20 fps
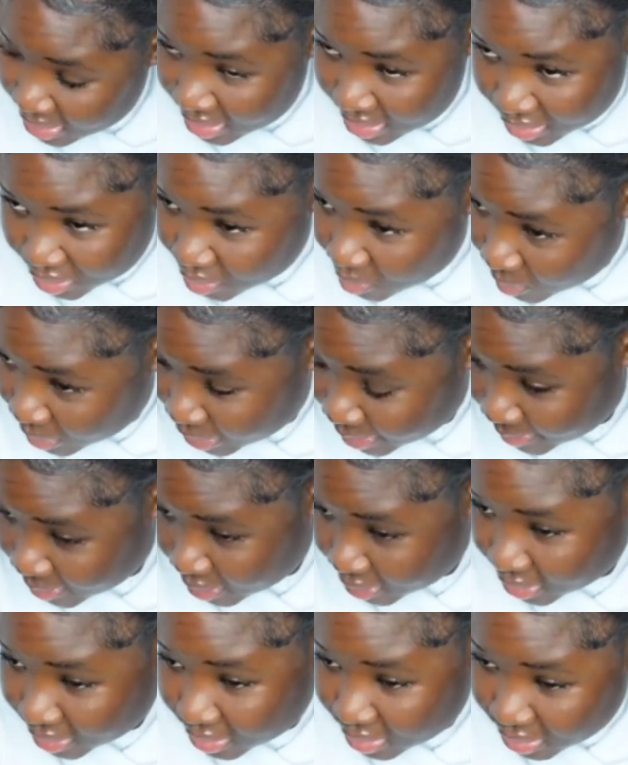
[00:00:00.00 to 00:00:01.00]
So what I'm
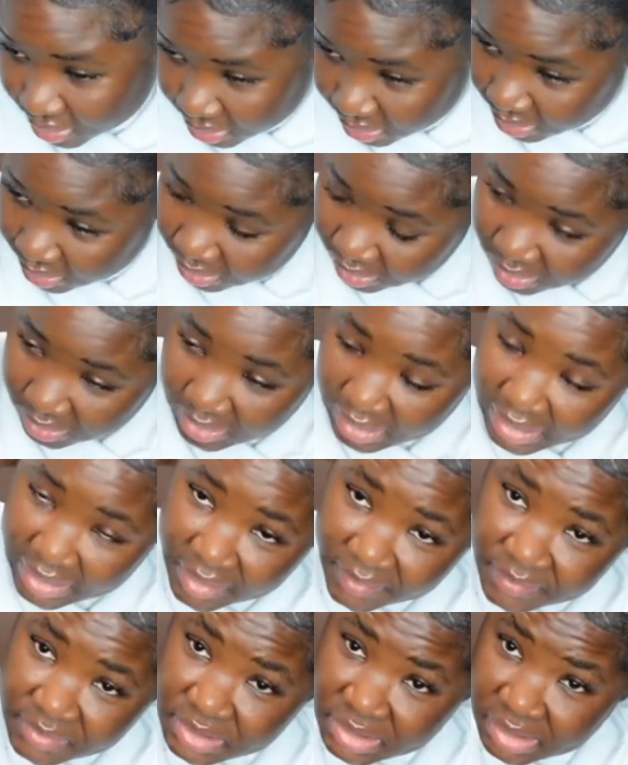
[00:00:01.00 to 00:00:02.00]
gonna do,
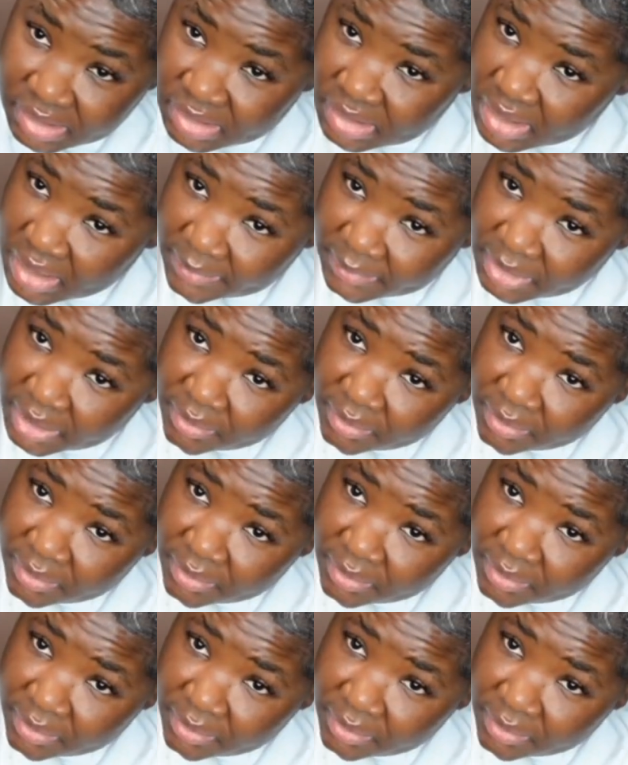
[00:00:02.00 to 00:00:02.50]
I'm